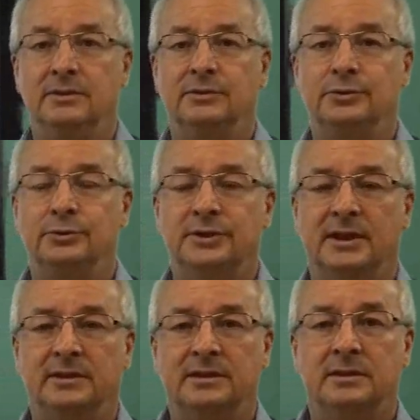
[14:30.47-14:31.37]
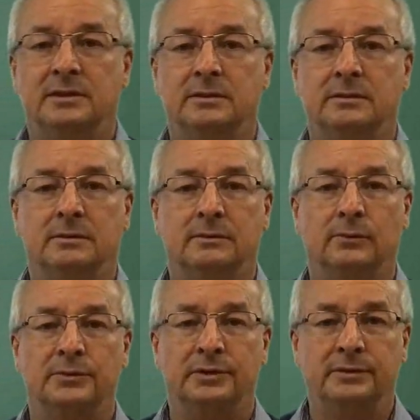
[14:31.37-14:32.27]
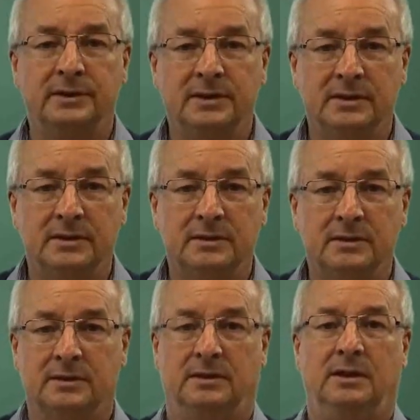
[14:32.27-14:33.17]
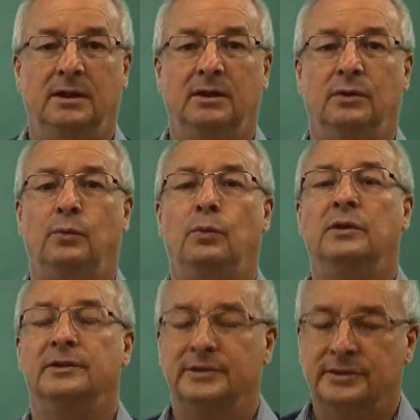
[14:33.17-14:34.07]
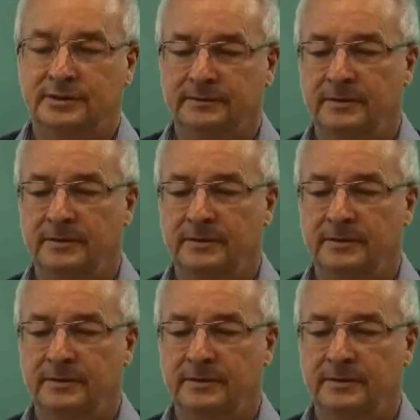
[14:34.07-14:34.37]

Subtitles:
cüzdan is, what do you think it is? Wallet.